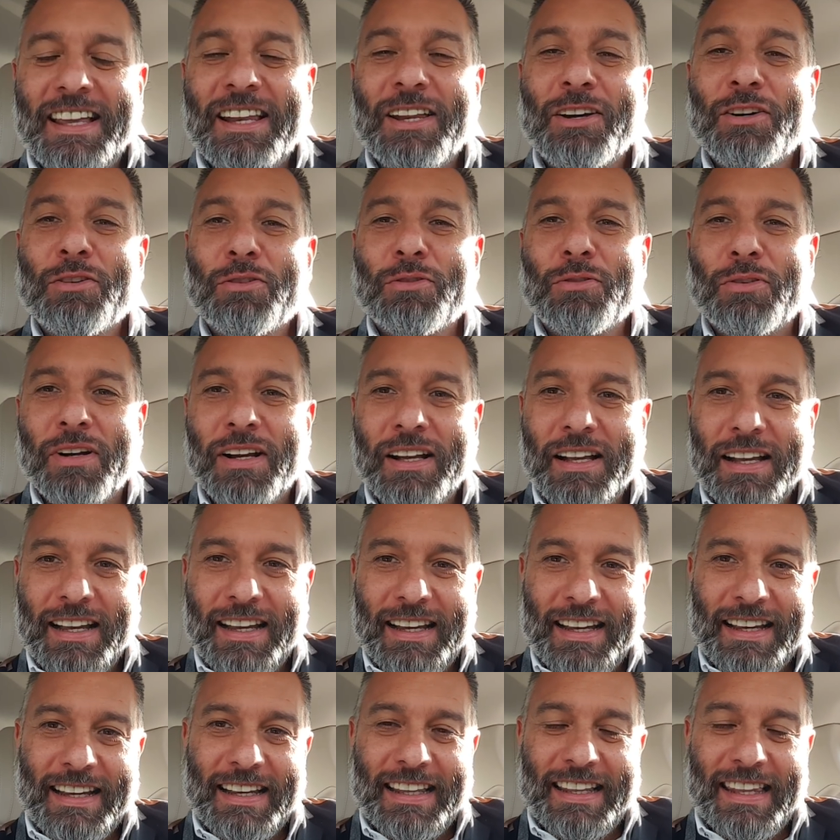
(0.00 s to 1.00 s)
Hello,
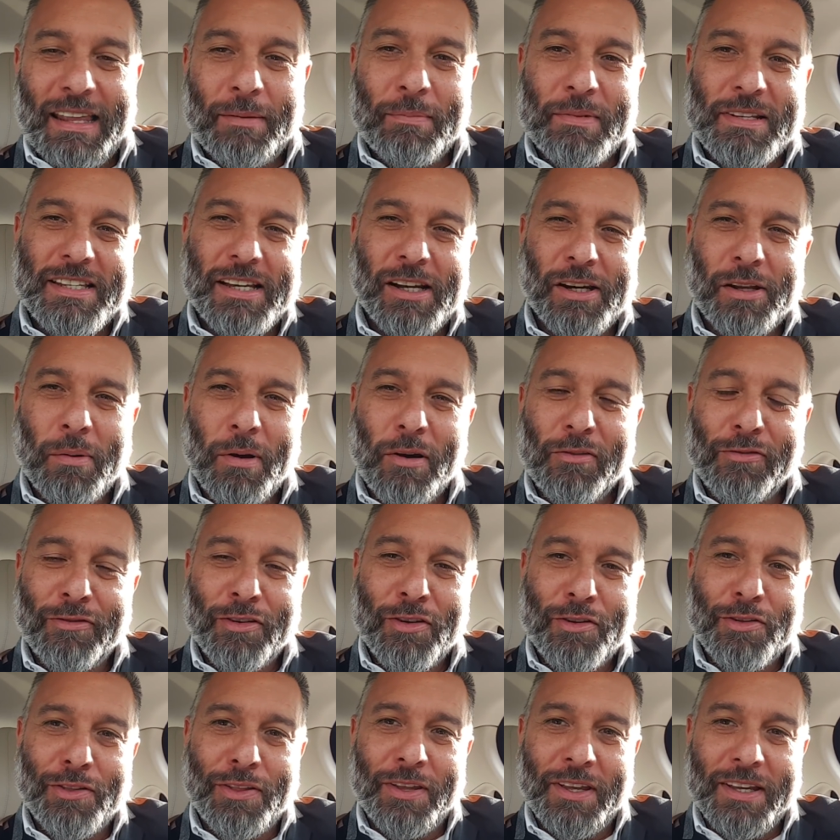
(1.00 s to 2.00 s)
let me tell you a
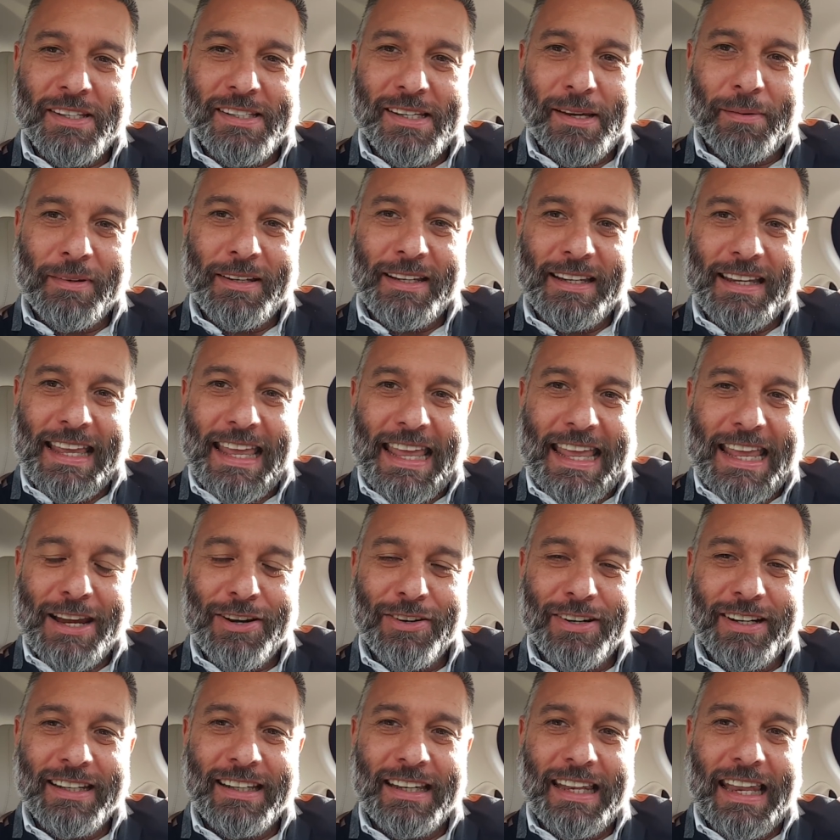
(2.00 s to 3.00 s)
few things I've been
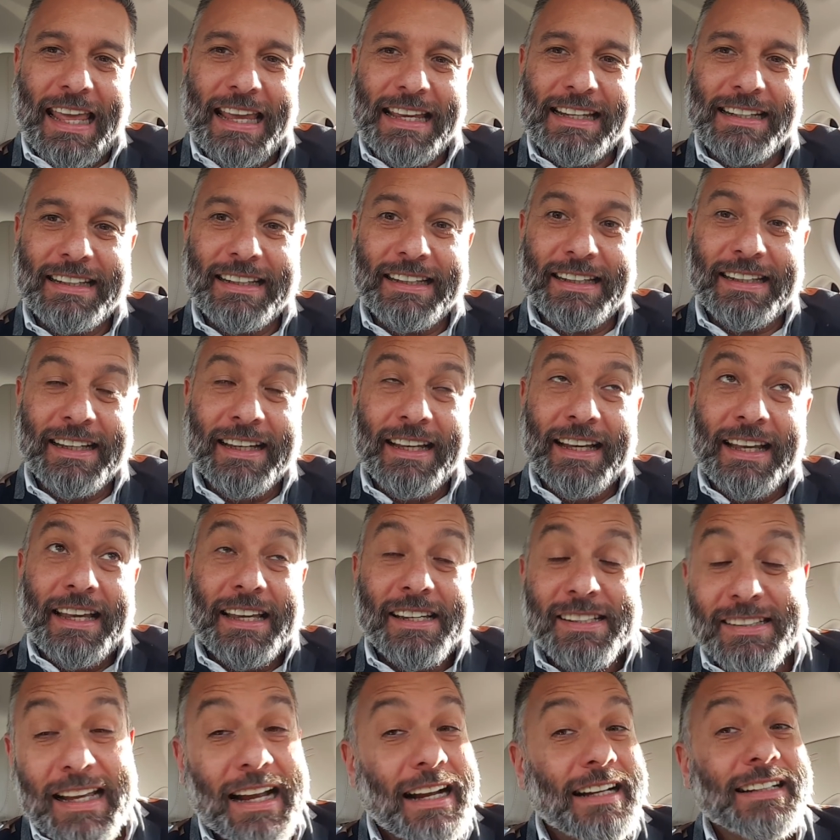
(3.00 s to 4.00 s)
hearing lately,
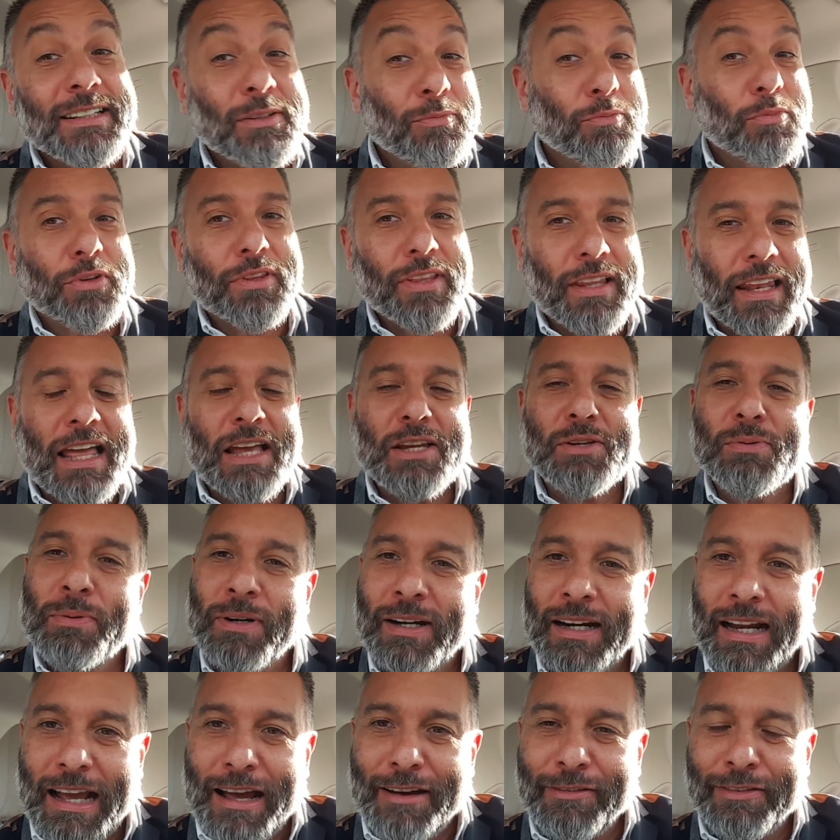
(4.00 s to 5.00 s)
starting with the last
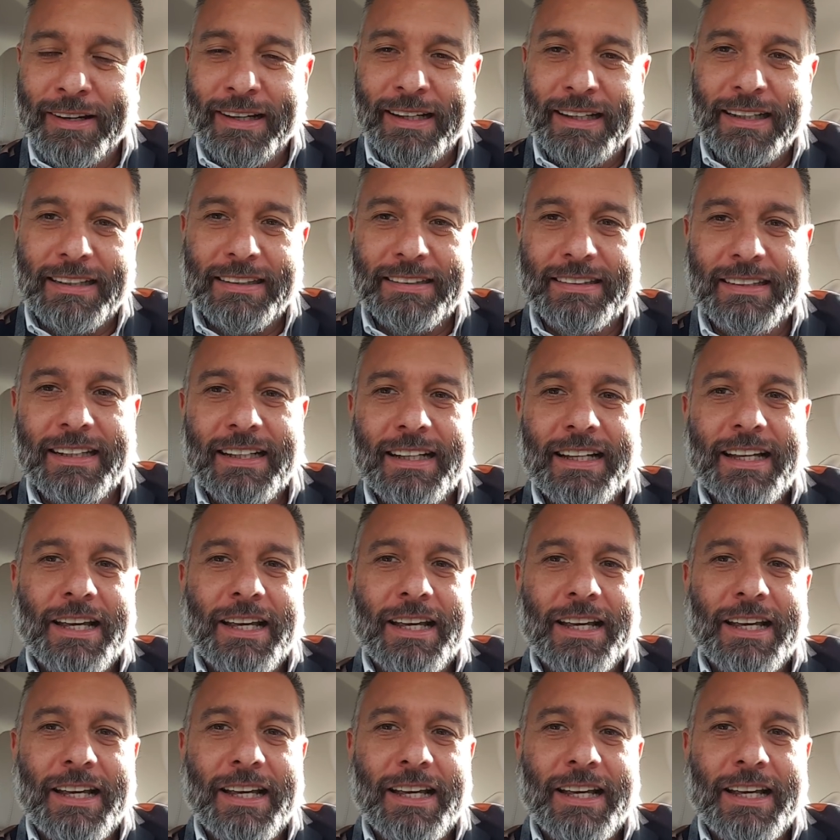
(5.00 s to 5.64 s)
one I've heard.